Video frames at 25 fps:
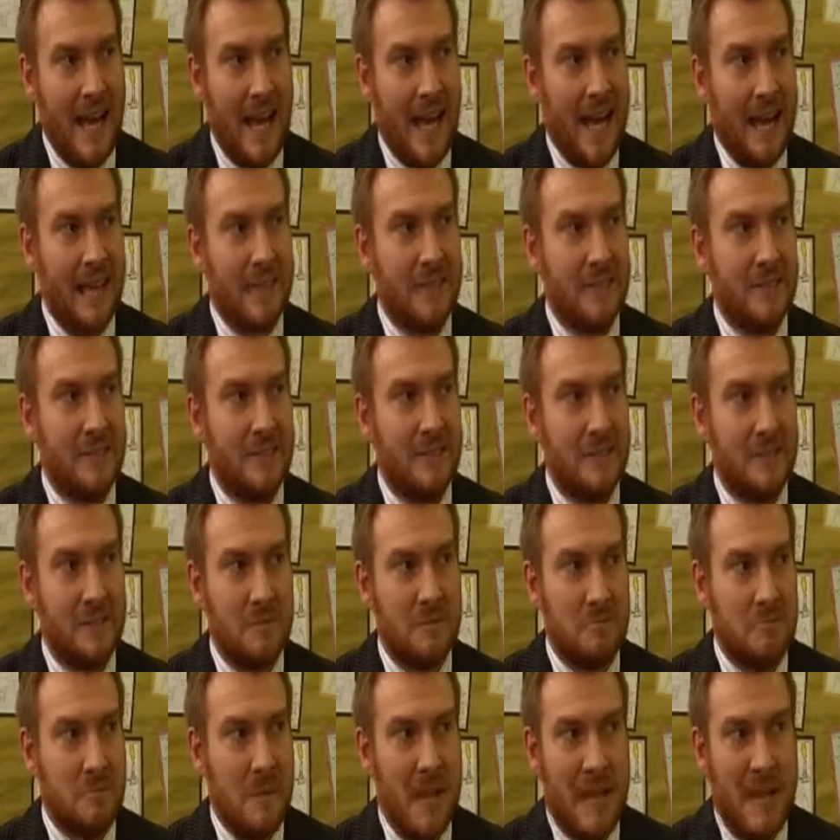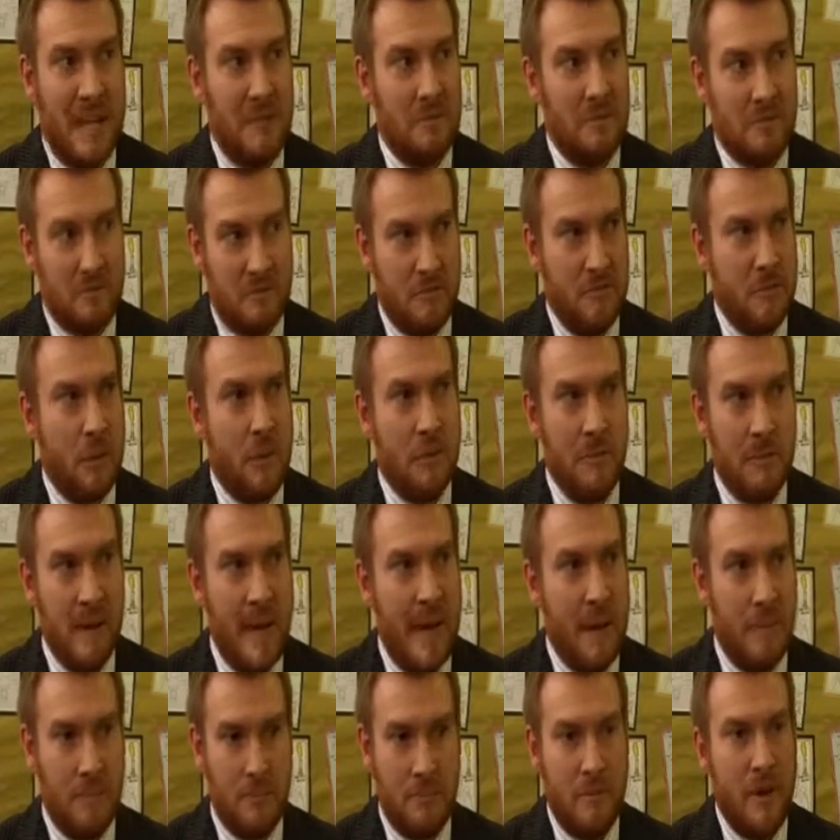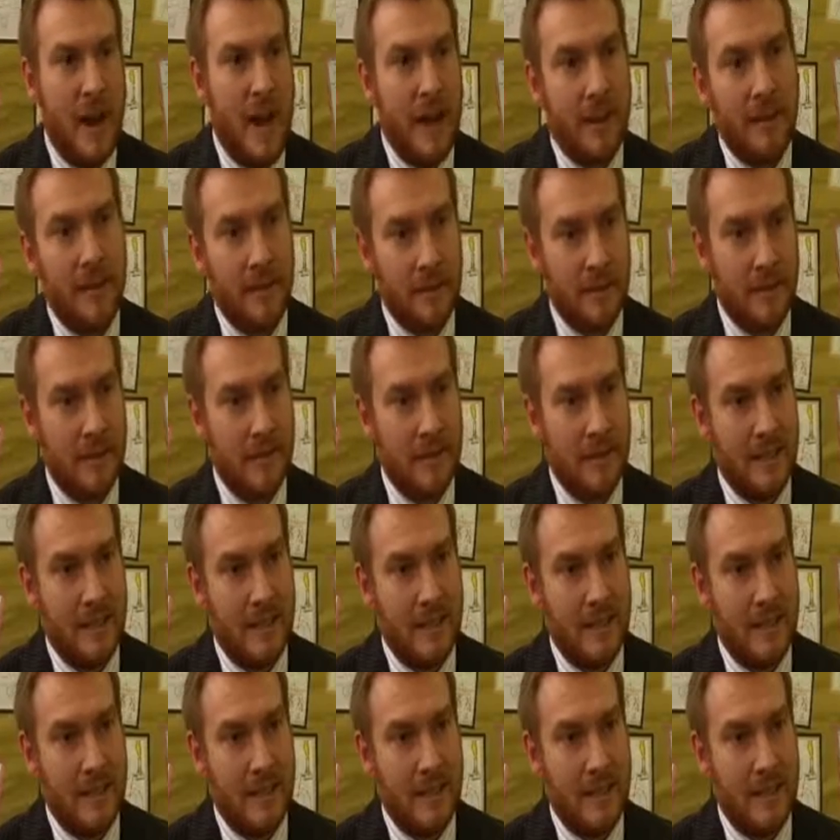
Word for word: and from that breadth